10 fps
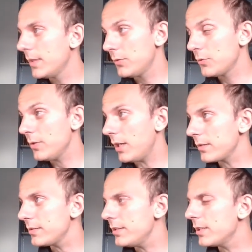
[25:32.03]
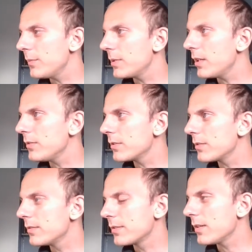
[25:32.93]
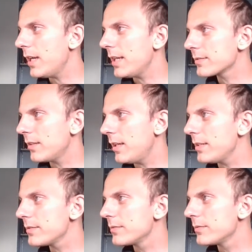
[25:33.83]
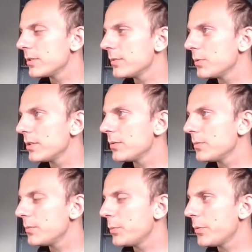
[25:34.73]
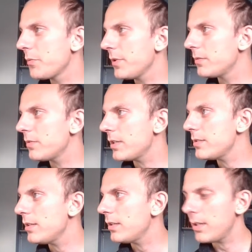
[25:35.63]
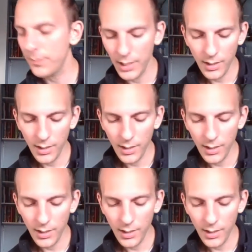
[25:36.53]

True honesty coming out in the, the last class. We're, we're, we're feeling feisty today.